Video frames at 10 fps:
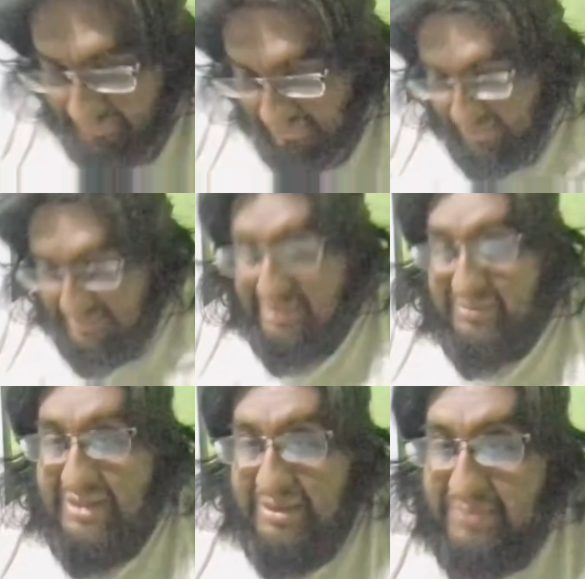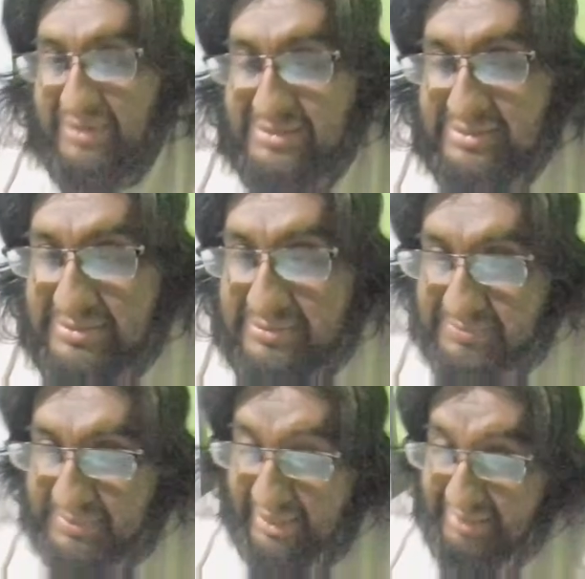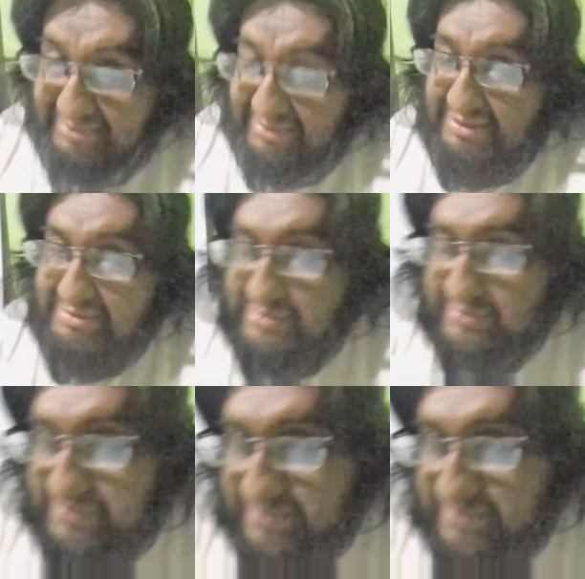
and see what happens. And it says